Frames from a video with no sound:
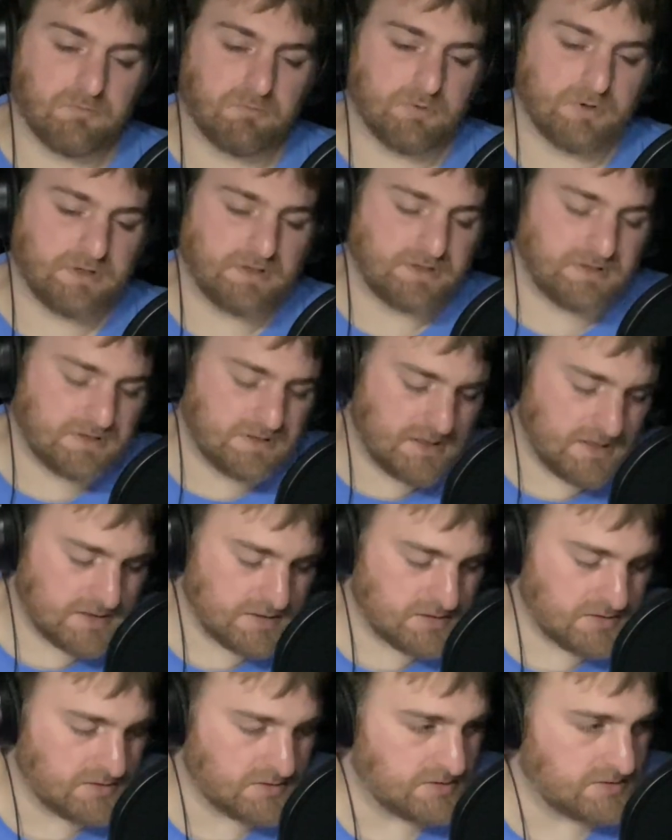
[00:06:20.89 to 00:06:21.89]

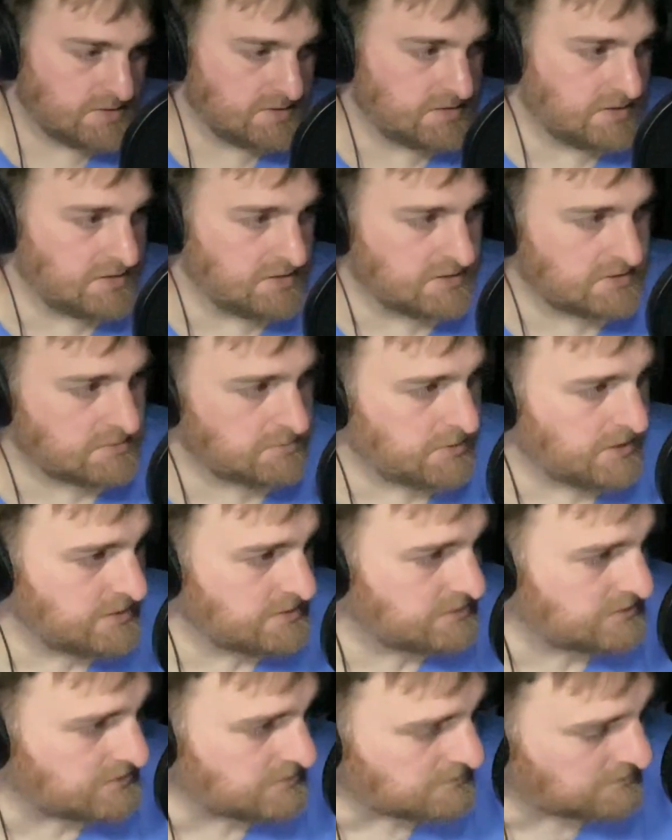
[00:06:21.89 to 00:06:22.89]
ridiculously
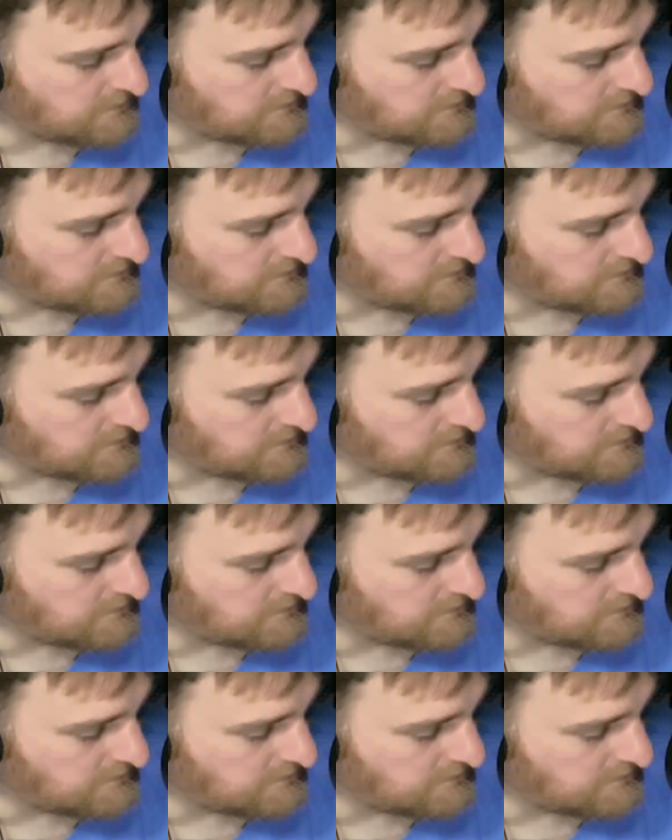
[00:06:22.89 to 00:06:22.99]
expensive.